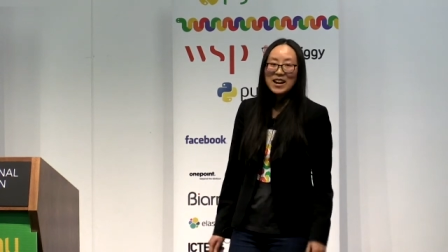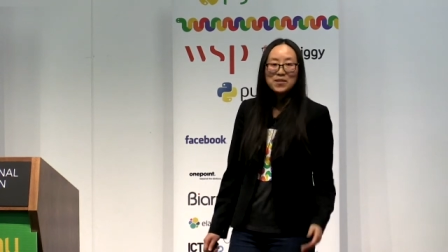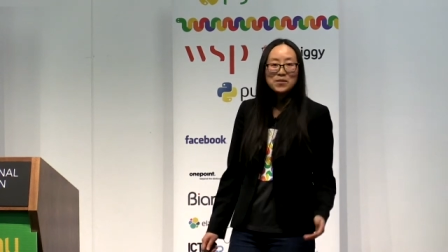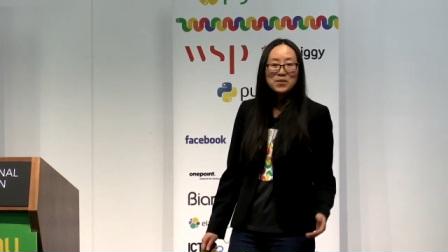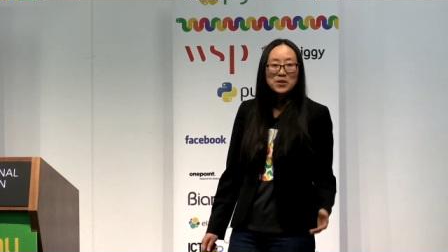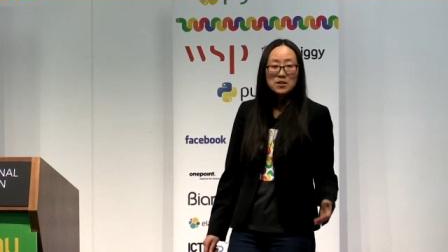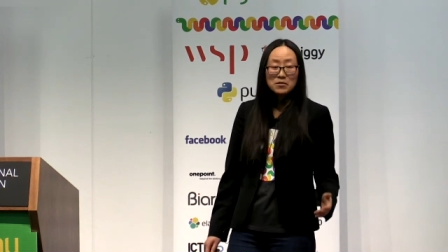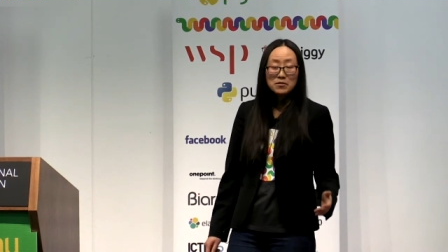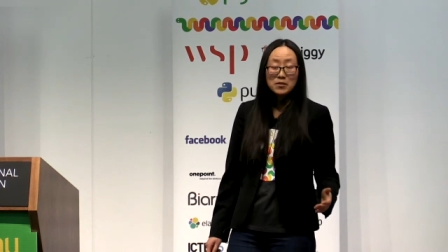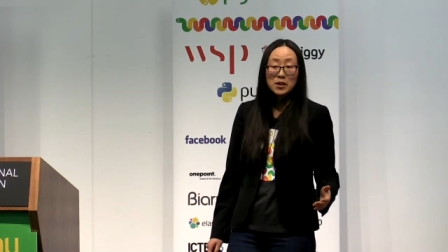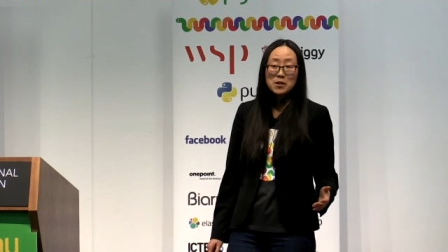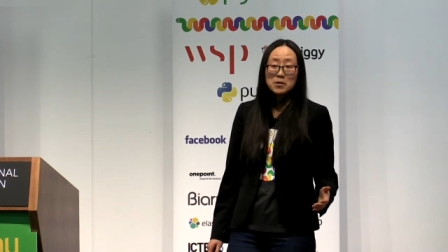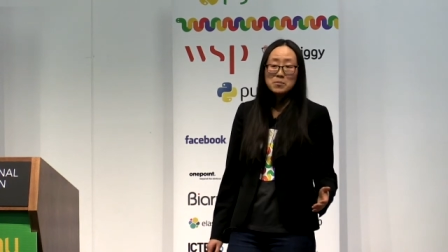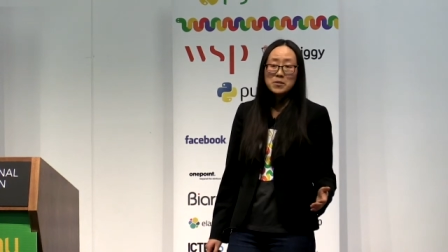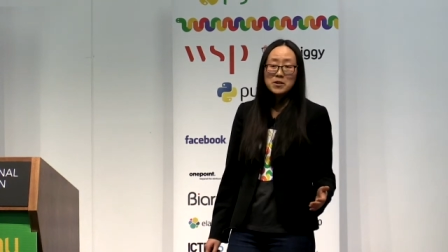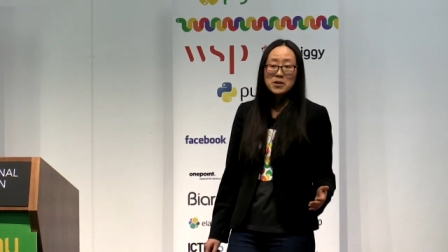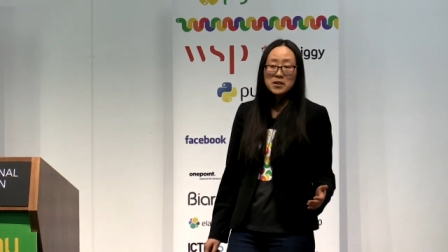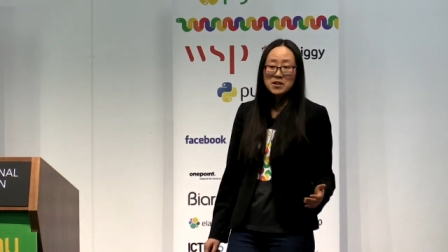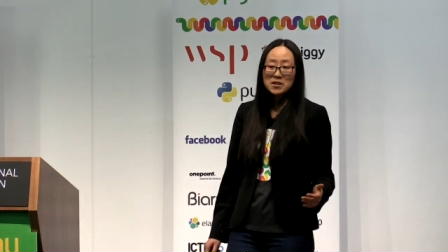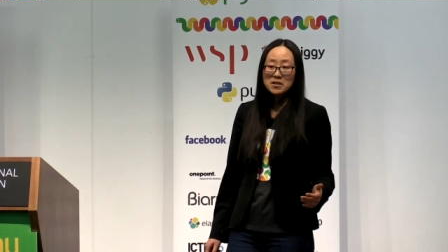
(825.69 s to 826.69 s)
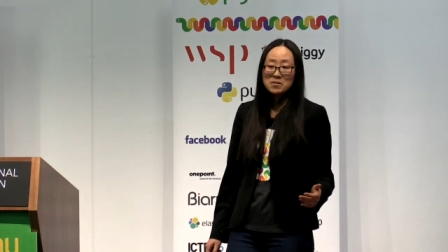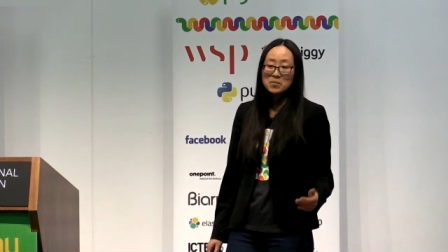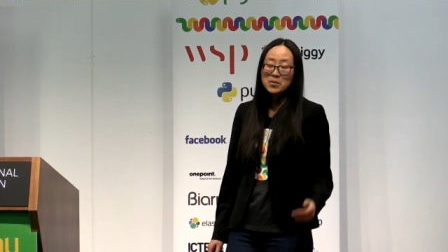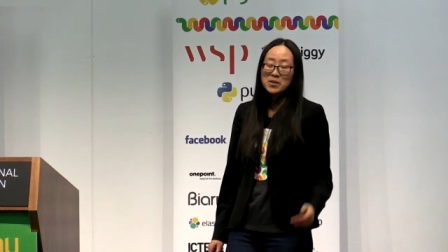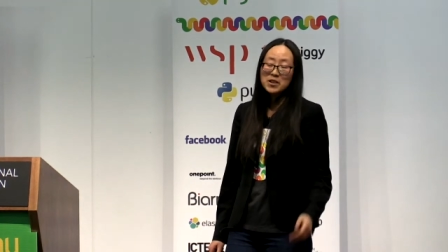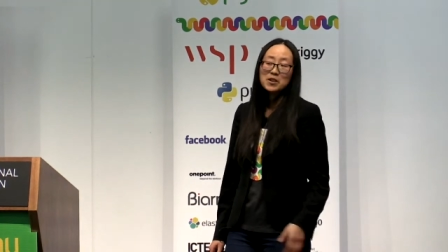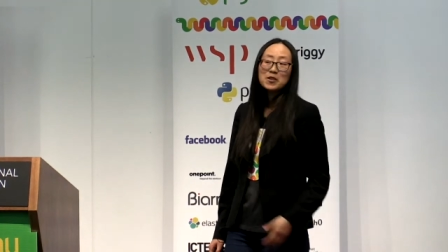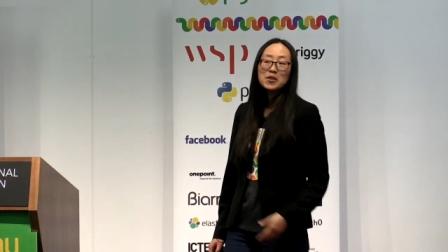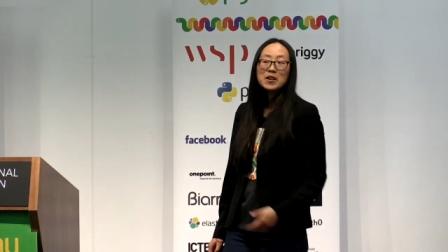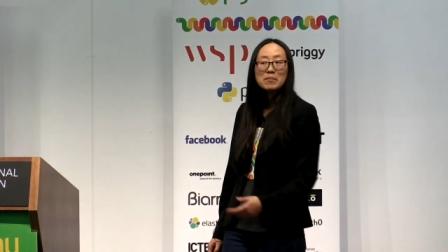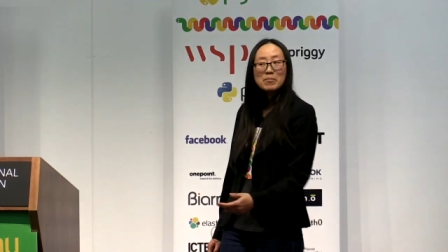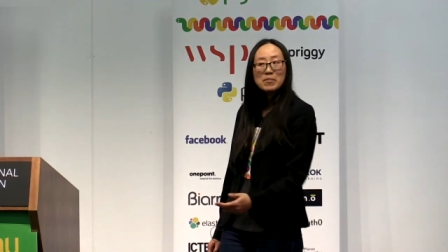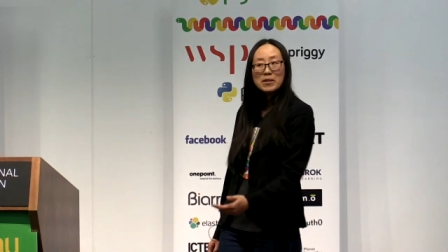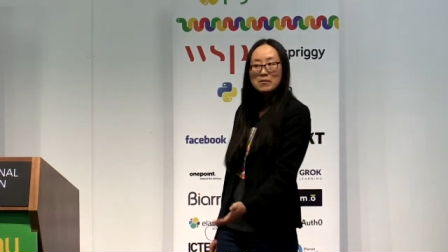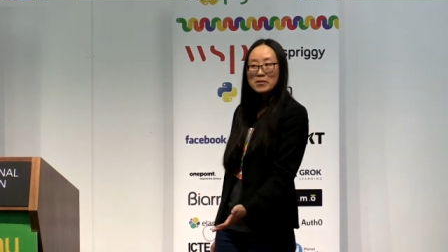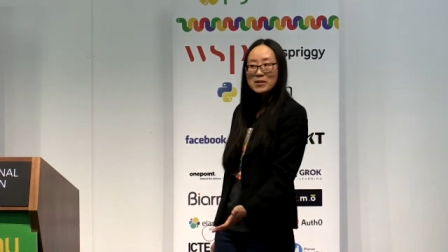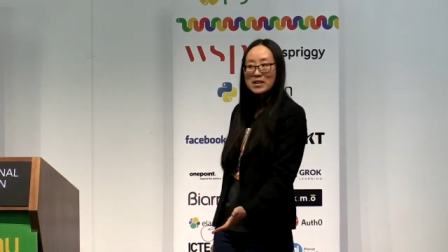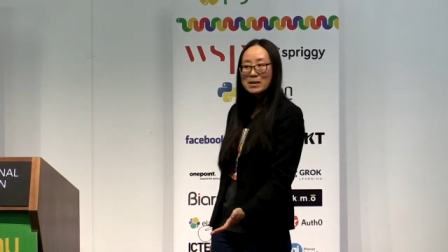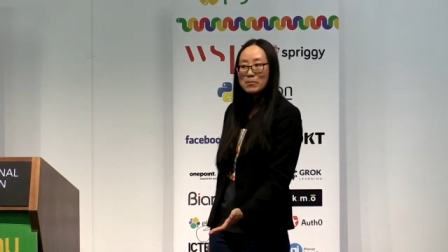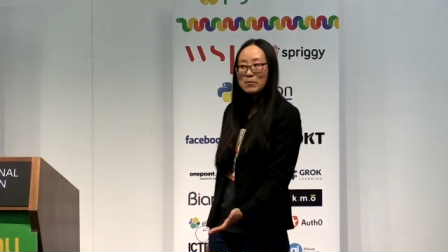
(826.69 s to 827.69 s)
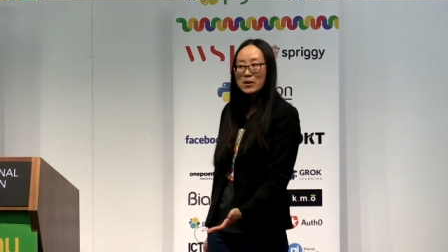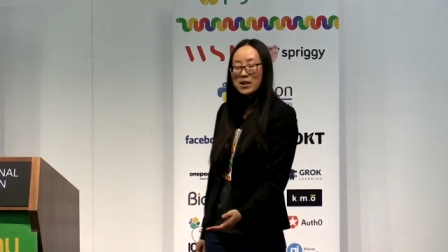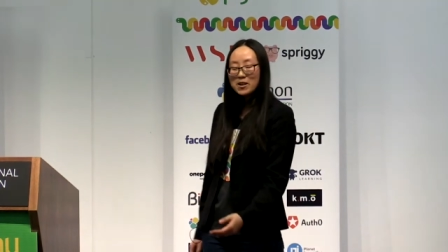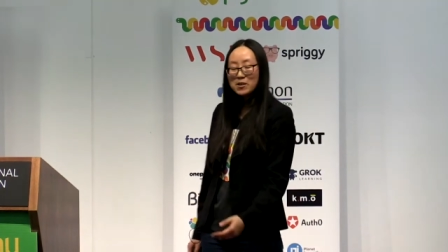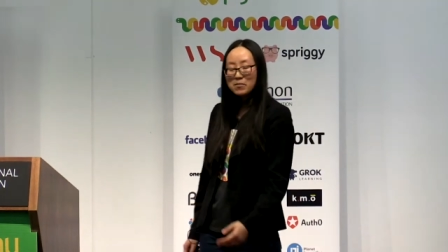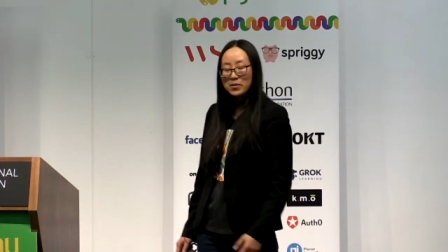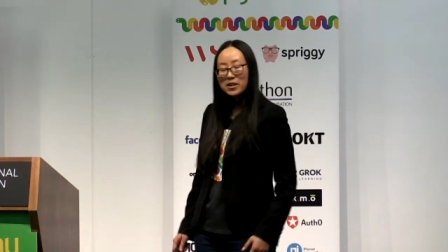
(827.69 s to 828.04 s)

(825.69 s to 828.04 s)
every developer can be a great public speaker,